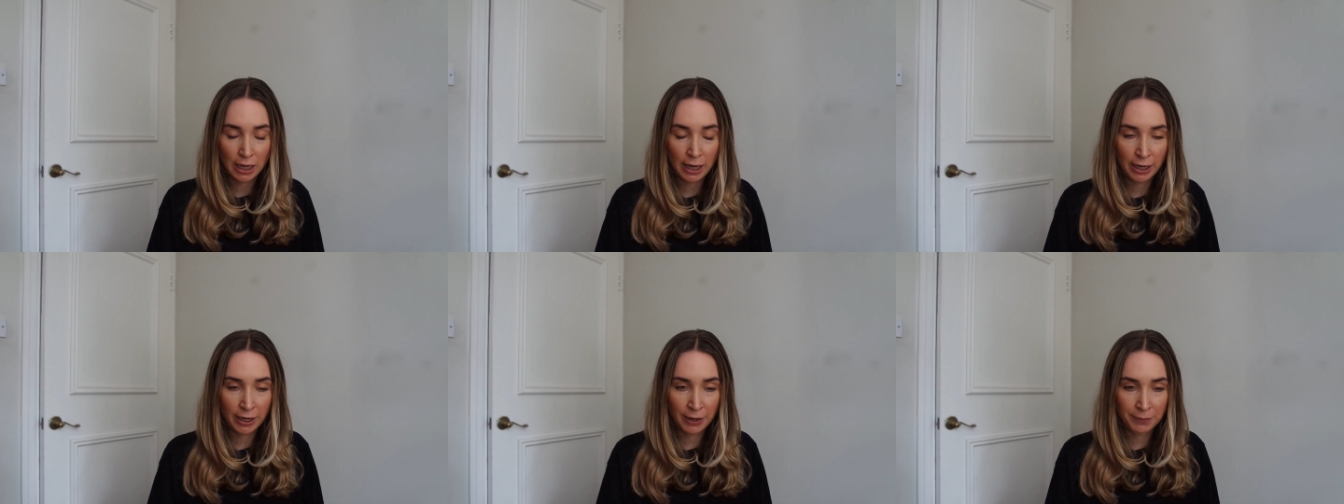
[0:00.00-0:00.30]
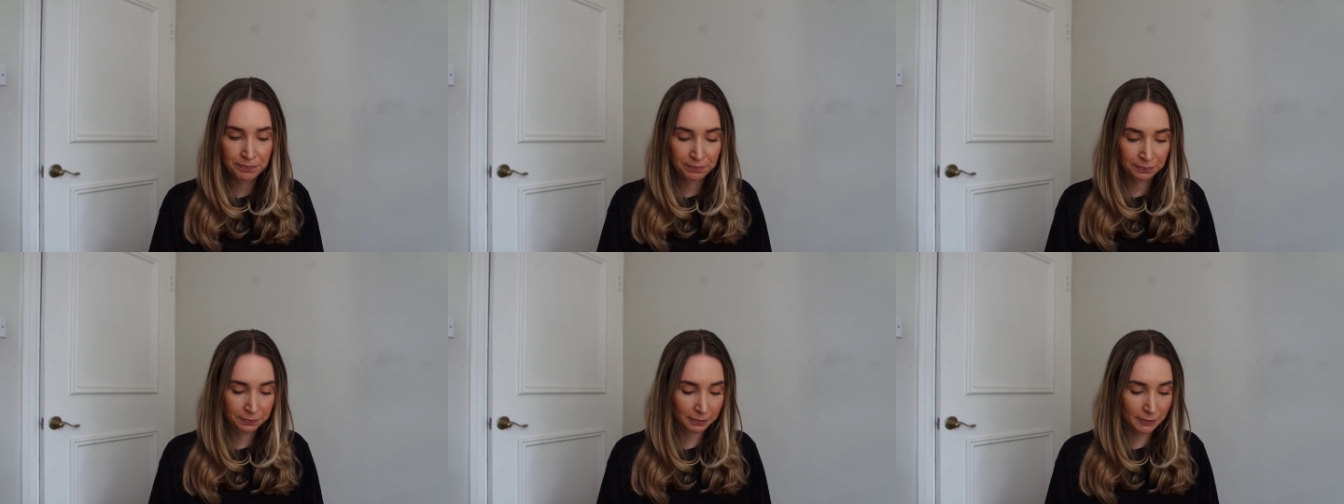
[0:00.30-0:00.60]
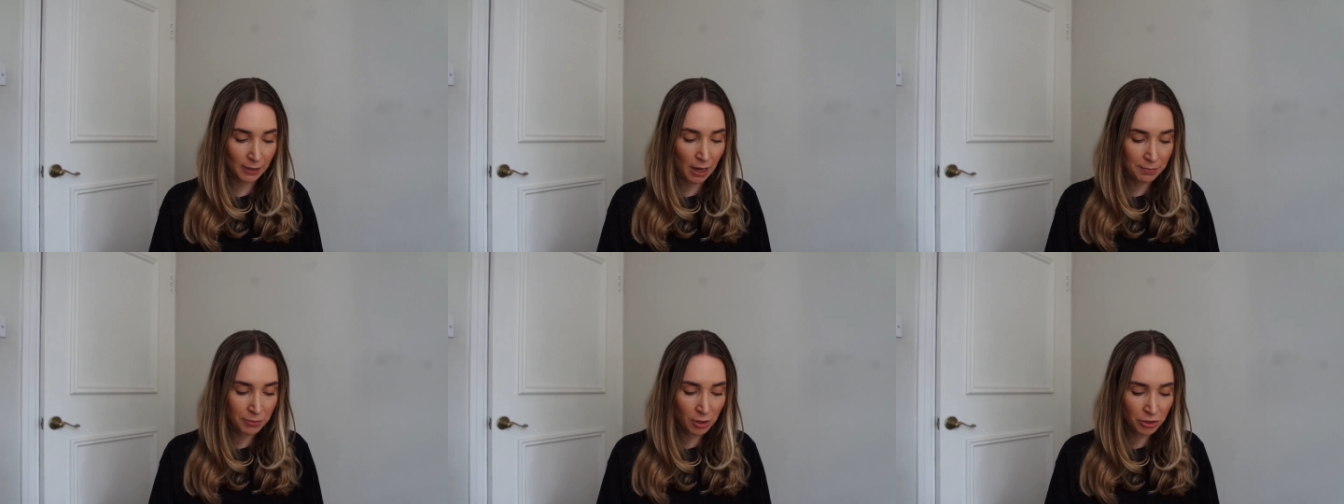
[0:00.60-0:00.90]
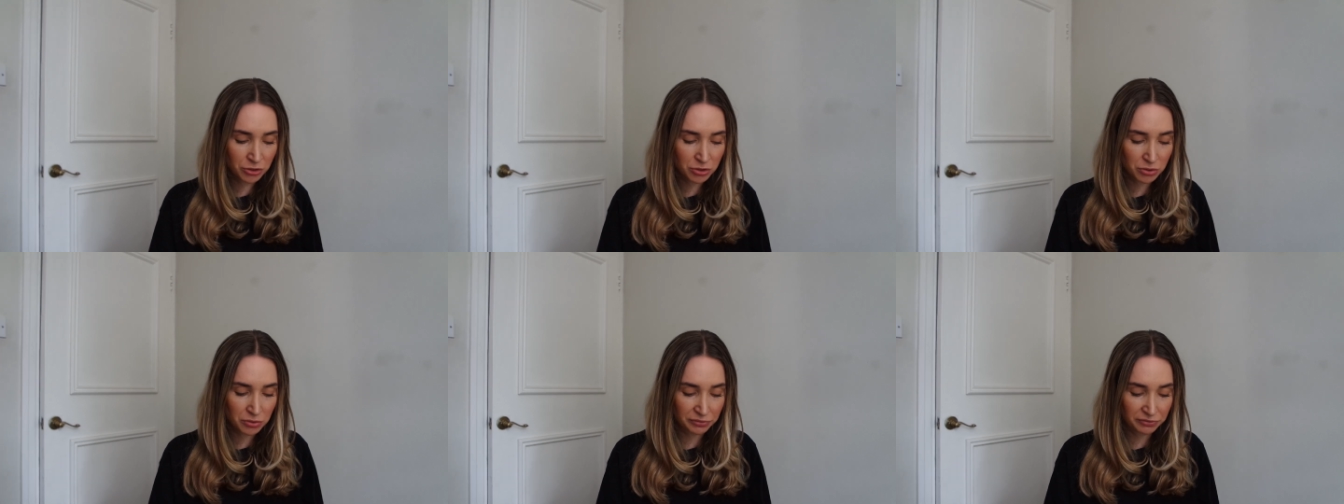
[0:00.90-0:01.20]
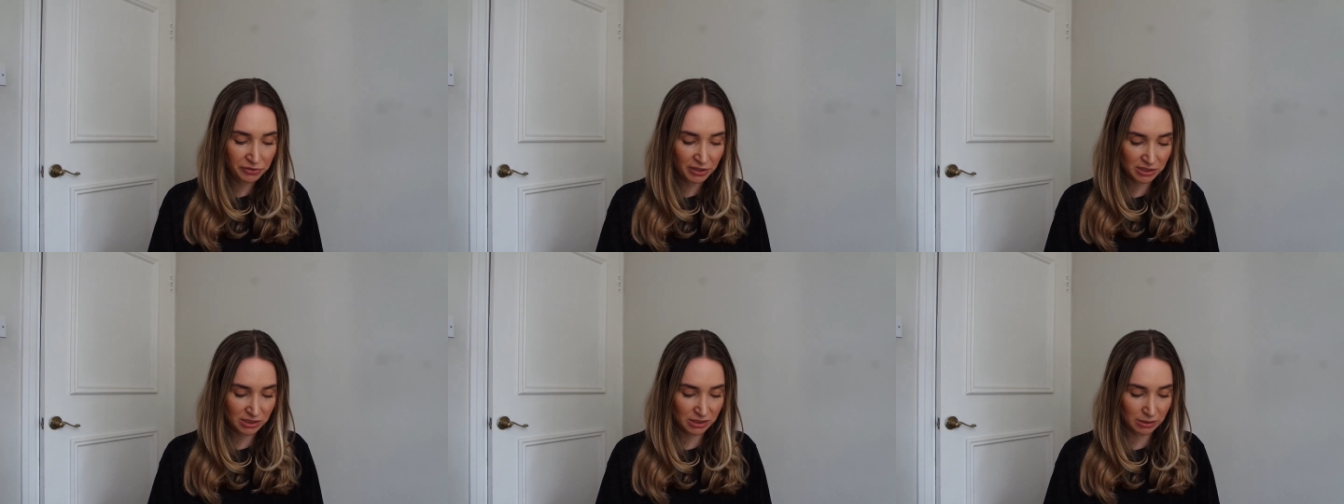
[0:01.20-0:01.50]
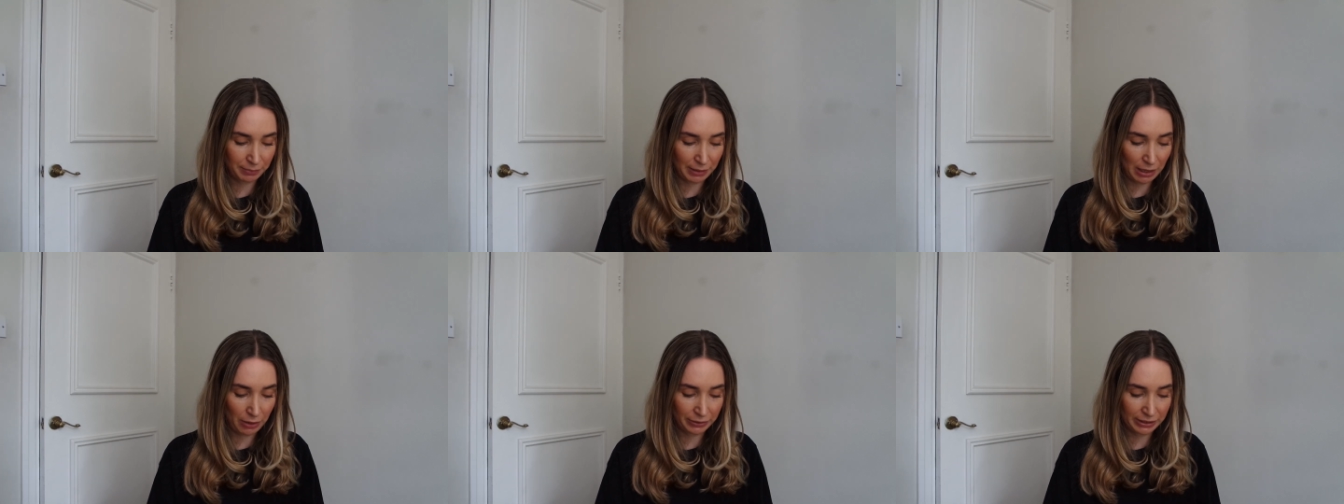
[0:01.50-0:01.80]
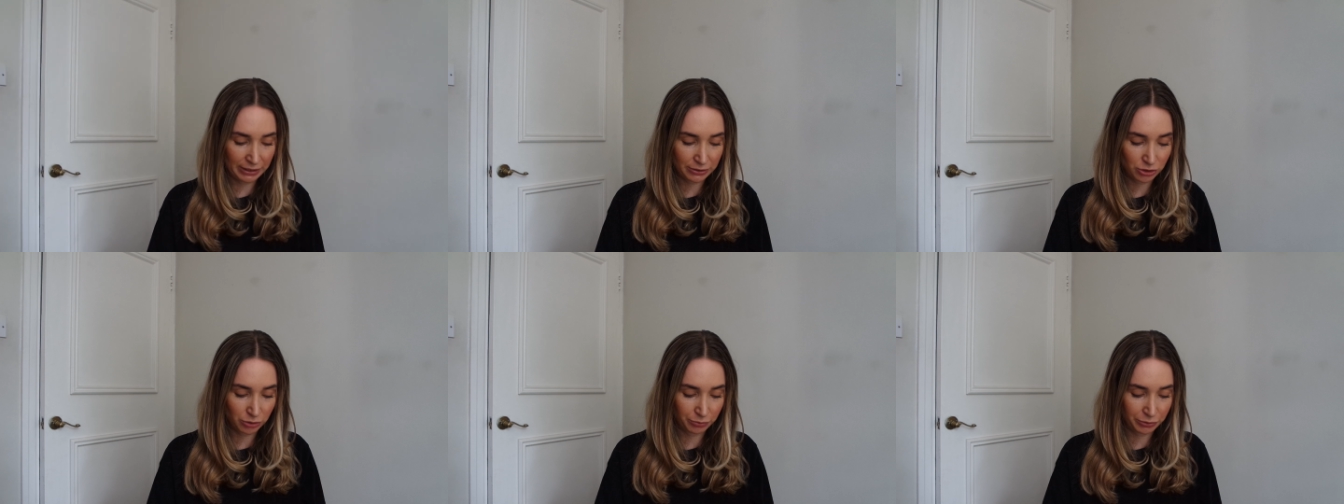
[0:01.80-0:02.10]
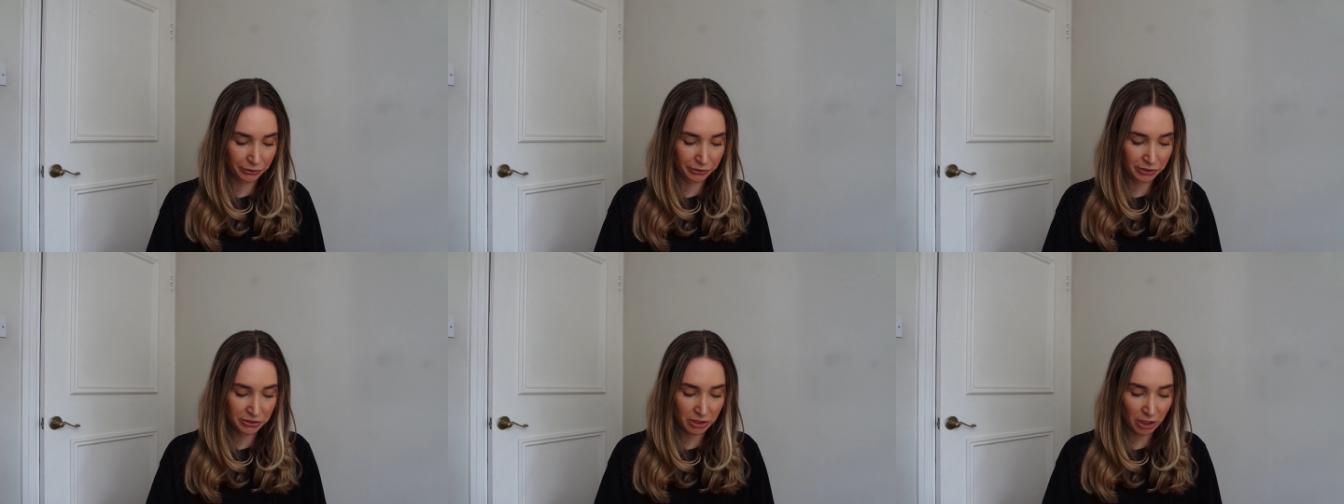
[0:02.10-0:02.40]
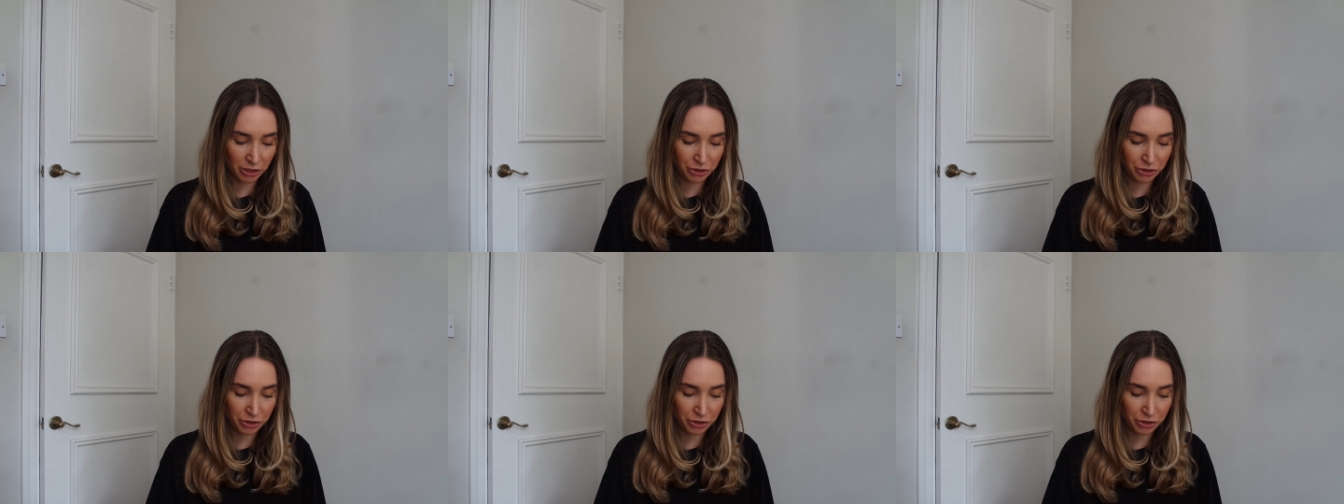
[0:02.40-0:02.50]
I'm not too fussed about it, to be honest.